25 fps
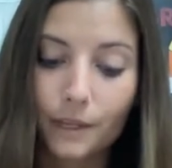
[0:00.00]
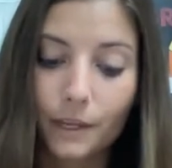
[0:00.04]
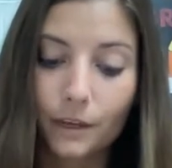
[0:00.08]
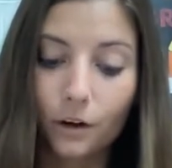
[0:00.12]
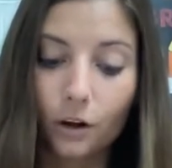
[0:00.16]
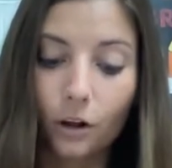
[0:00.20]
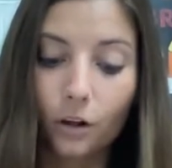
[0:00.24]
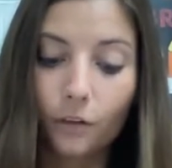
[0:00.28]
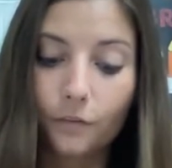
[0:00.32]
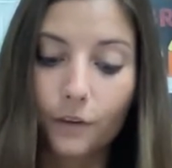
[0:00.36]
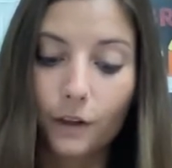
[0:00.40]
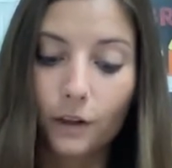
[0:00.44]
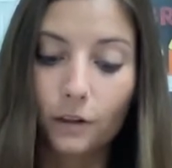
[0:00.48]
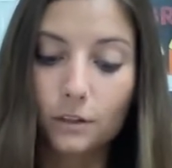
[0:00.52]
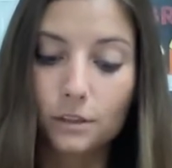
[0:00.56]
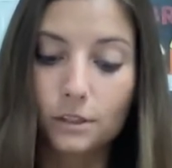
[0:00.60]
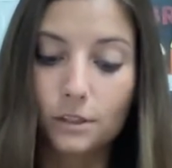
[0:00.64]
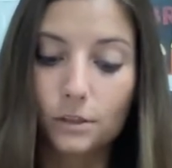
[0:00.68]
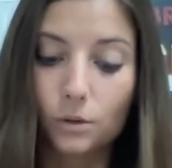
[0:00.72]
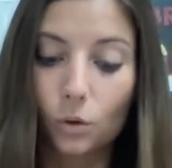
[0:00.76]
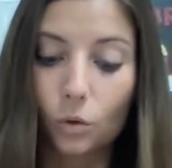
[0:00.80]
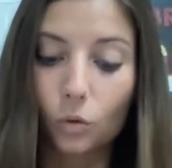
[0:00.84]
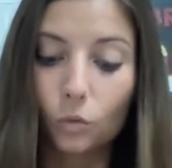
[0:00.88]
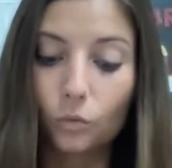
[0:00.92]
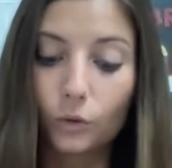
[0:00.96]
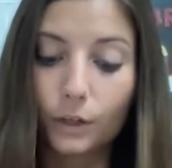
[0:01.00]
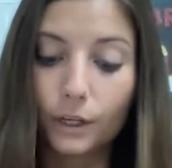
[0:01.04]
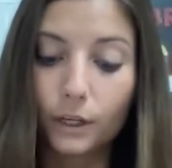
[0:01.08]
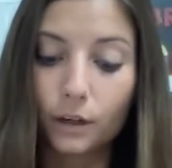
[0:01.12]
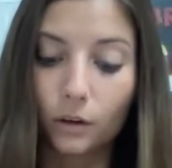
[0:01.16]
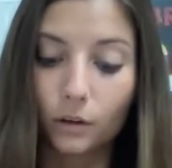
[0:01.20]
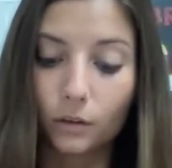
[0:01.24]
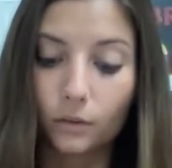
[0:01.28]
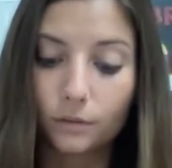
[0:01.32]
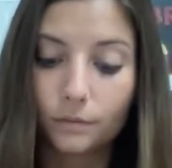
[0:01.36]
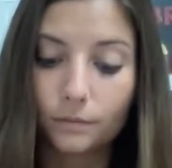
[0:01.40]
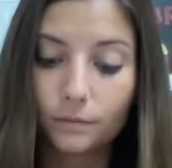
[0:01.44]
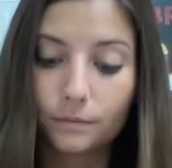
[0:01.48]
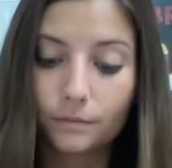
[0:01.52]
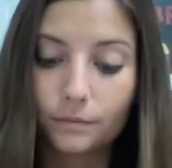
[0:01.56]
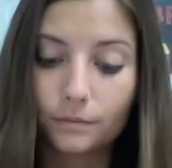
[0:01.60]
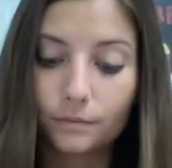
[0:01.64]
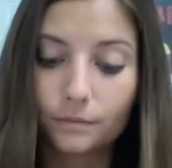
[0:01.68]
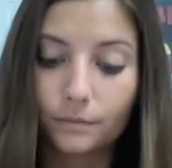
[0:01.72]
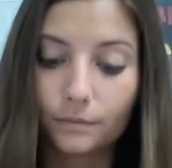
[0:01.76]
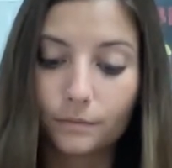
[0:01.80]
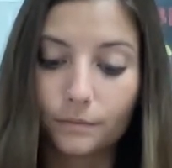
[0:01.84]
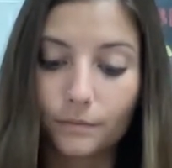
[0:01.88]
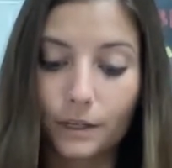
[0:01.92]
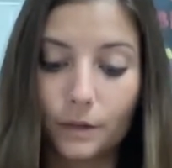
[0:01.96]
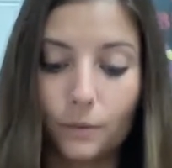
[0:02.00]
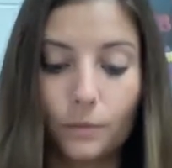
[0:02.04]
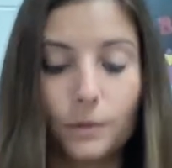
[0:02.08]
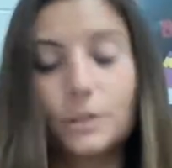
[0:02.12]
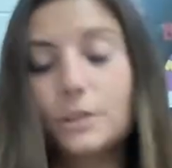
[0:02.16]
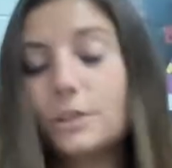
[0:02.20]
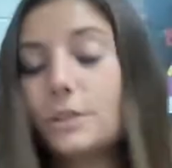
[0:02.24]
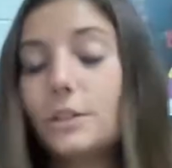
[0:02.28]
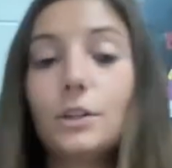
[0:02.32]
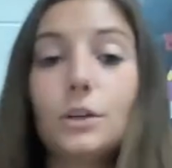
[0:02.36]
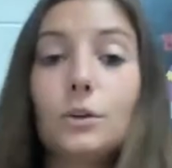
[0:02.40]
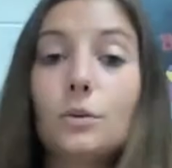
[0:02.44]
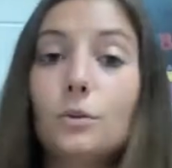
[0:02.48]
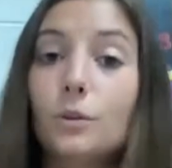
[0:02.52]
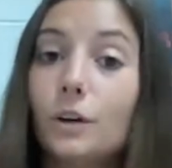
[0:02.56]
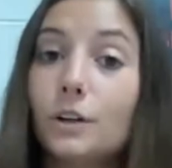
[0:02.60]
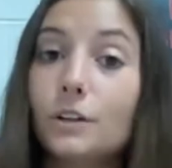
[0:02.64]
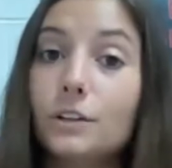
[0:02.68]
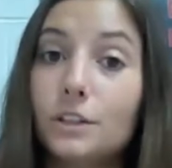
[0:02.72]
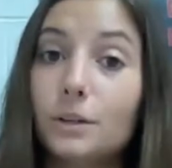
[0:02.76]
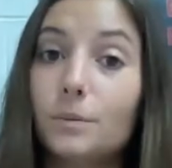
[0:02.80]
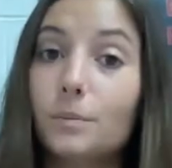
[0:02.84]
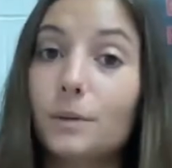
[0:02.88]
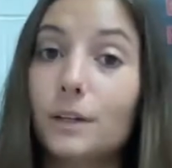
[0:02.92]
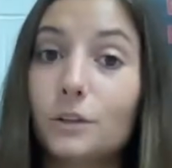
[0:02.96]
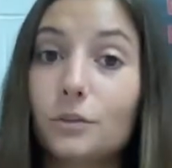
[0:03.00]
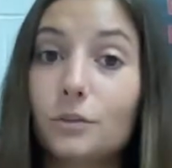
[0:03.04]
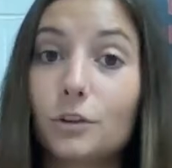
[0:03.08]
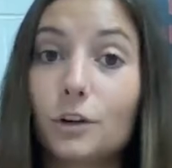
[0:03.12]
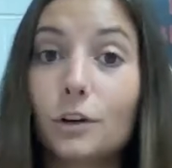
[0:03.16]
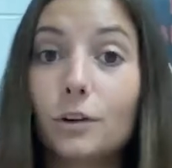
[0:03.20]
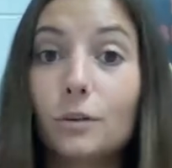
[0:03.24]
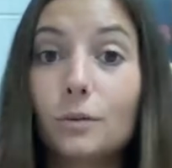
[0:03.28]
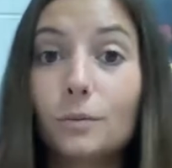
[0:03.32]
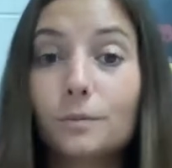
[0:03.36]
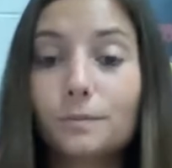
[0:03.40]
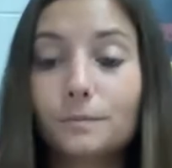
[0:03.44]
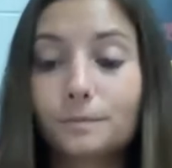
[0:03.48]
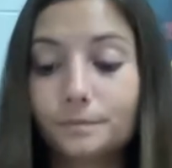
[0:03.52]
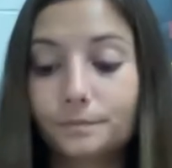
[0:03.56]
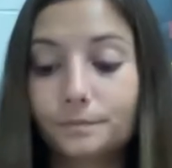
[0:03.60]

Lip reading: It all felt so real. It was too good to be true.